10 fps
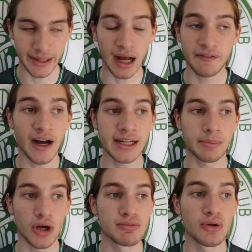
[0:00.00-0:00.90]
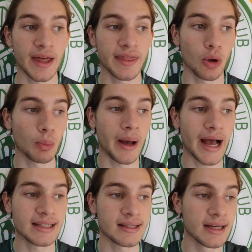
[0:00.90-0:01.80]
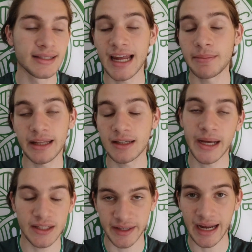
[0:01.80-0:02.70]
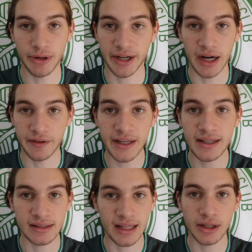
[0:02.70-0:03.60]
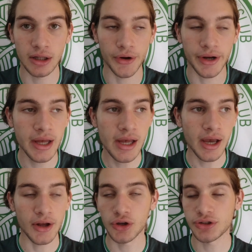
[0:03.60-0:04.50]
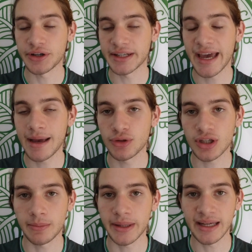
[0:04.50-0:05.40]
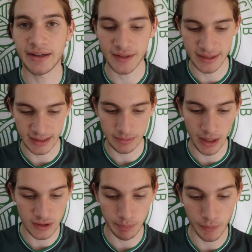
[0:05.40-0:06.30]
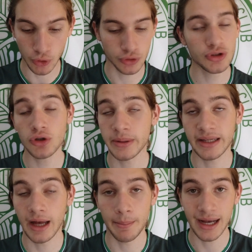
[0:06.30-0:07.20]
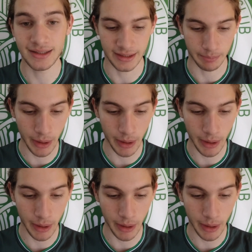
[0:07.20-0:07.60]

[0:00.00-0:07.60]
I find it impossible that they'll pay £10 million for Cameron Carter-Vickers, let alone an Austrian cam who's going to be here for 6 months, who could still be amazing.